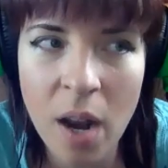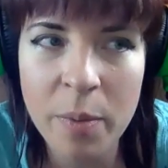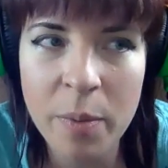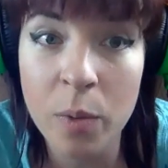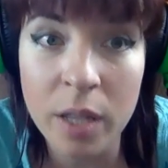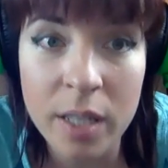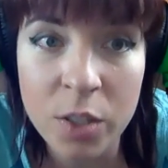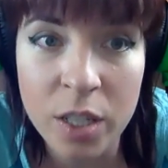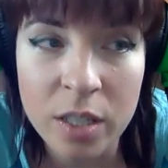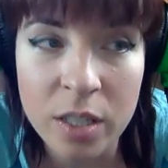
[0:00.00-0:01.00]
to be
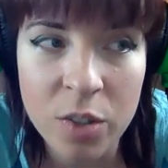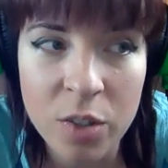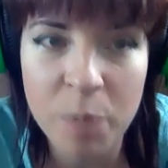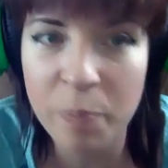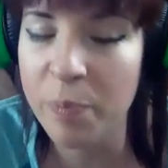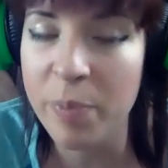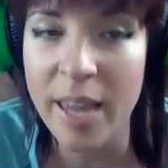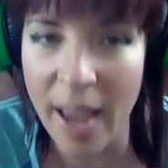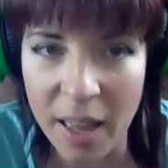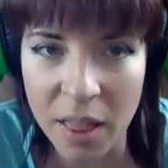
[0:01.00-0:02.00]
religious. You just be
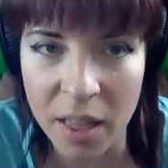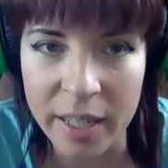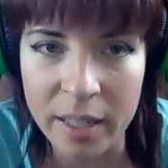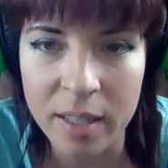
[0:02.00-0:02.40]
Catholic.